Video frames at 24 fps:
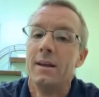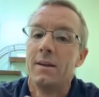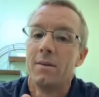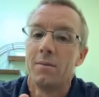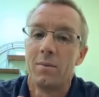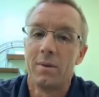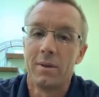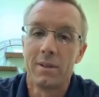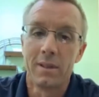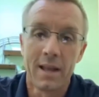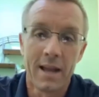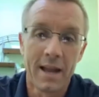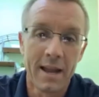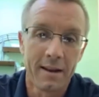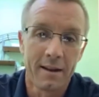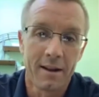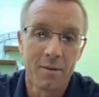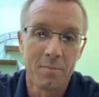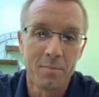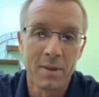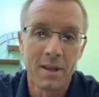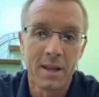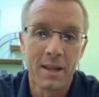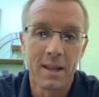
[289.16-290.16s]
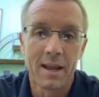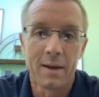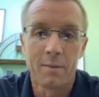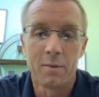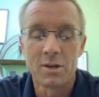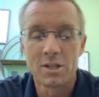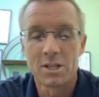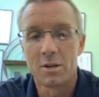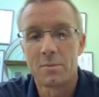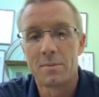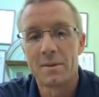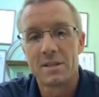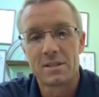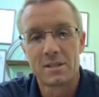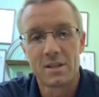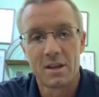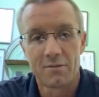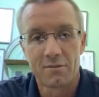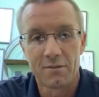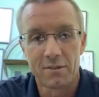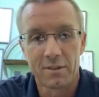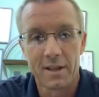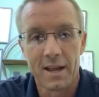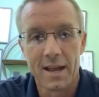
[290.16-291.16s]
reliant on me. I want you to be
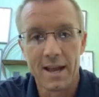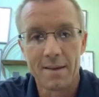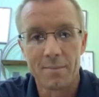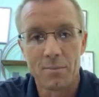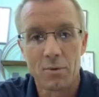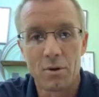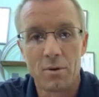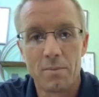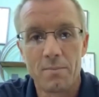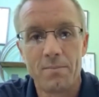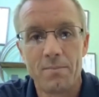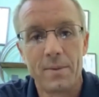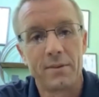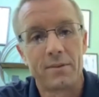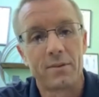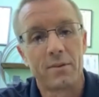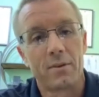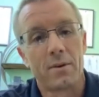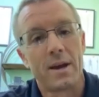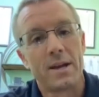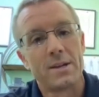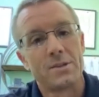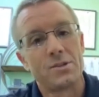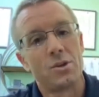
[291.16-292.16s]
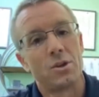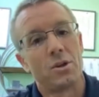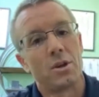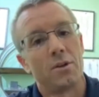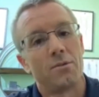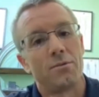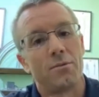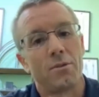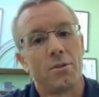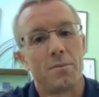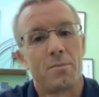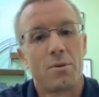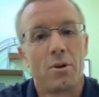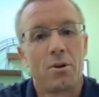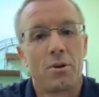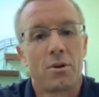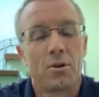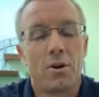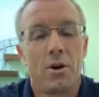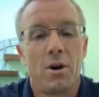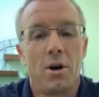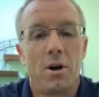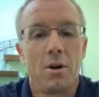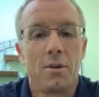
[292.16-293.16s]
self-reliable. And so as you go through the
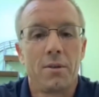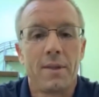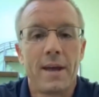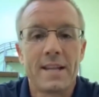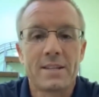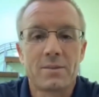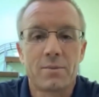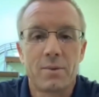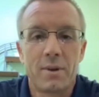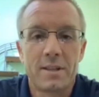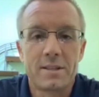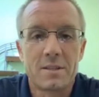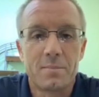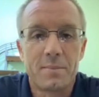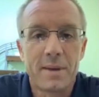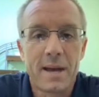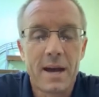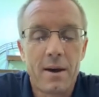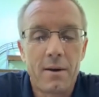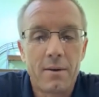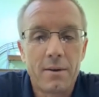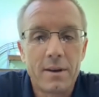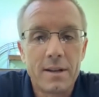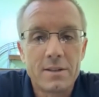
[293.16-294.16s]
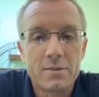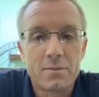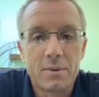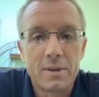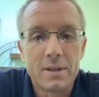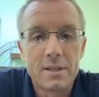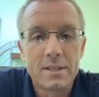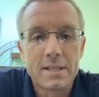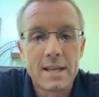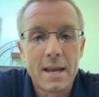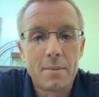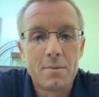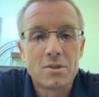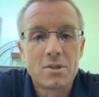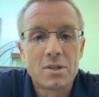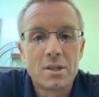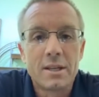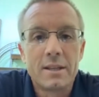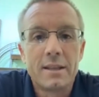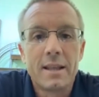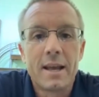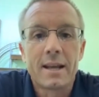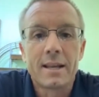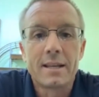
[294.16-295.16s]
protocol, that's what it's about. It's
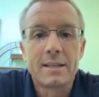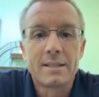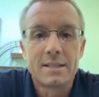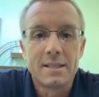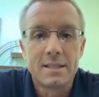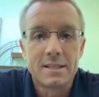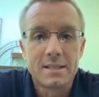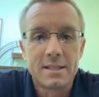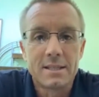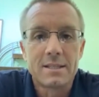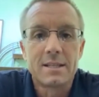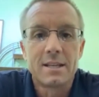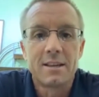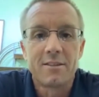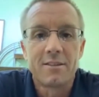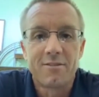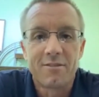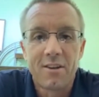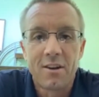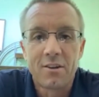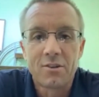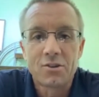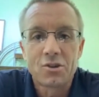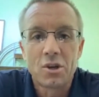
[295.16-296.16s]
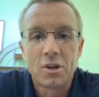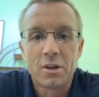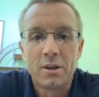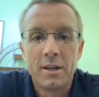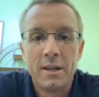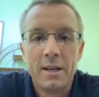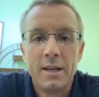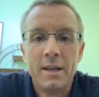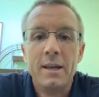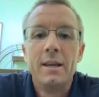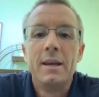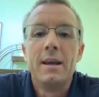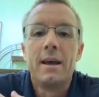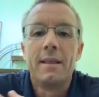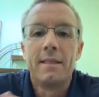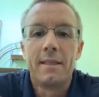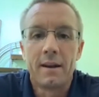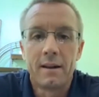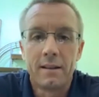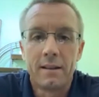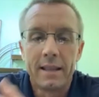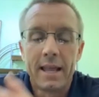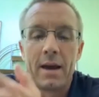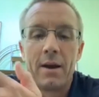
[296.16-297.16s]
reestablishing that consistency of function and then
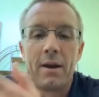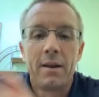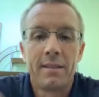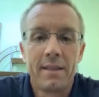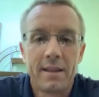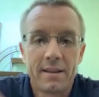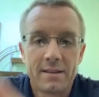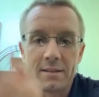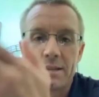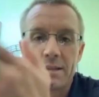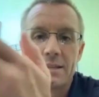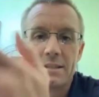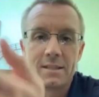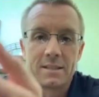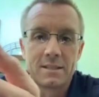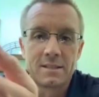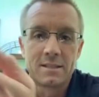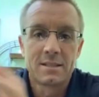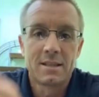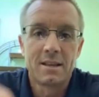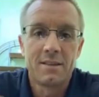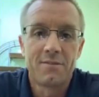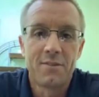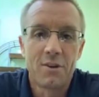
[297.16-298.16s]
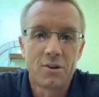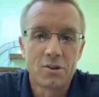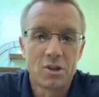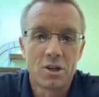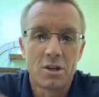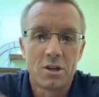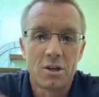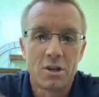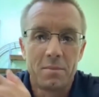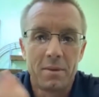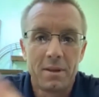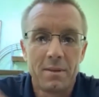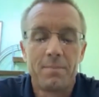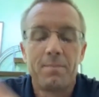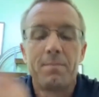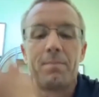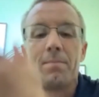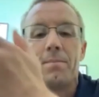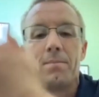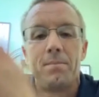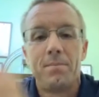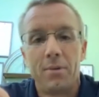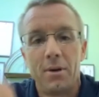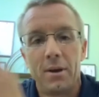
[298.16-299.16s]
allowing that consistency of function to be
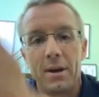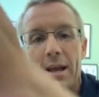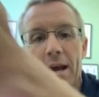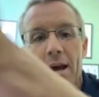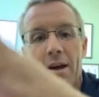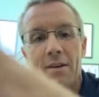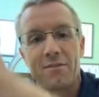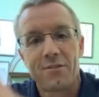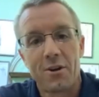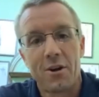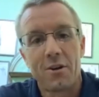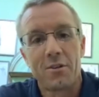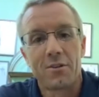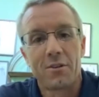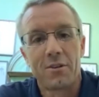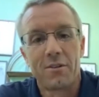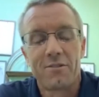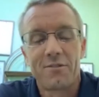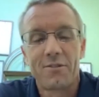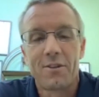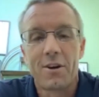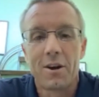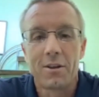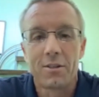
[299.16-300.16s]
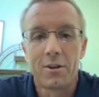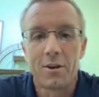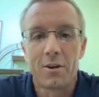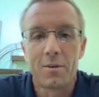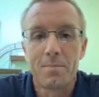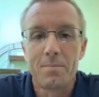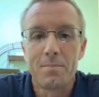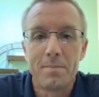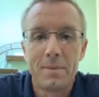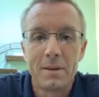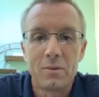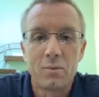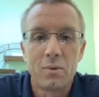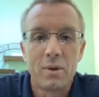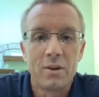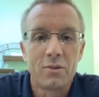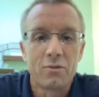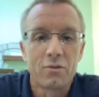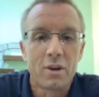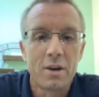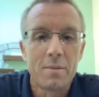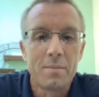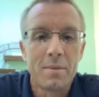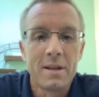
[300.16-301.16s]
put out farther and farther between
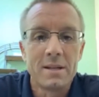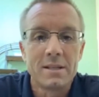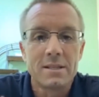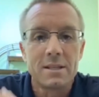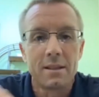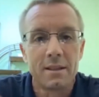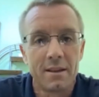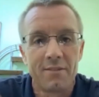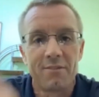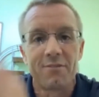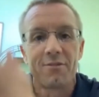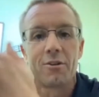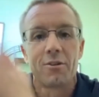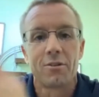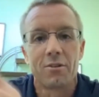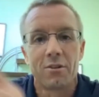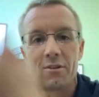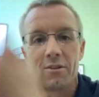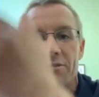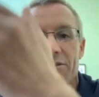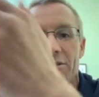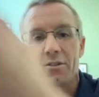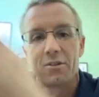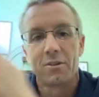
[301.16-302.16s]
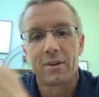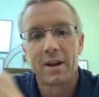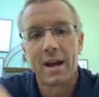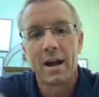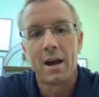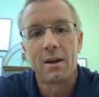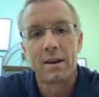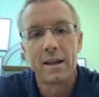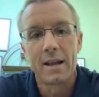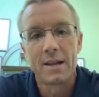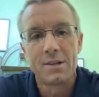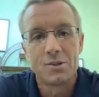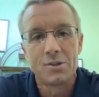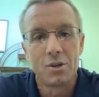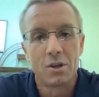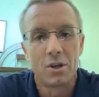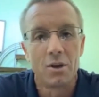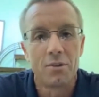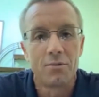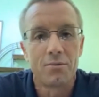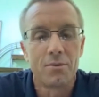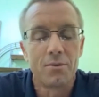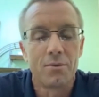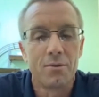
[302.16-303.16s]
treatments and then further and further out as you
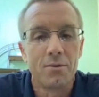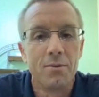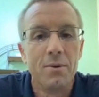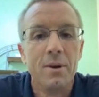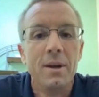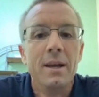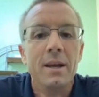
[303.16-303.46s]
go through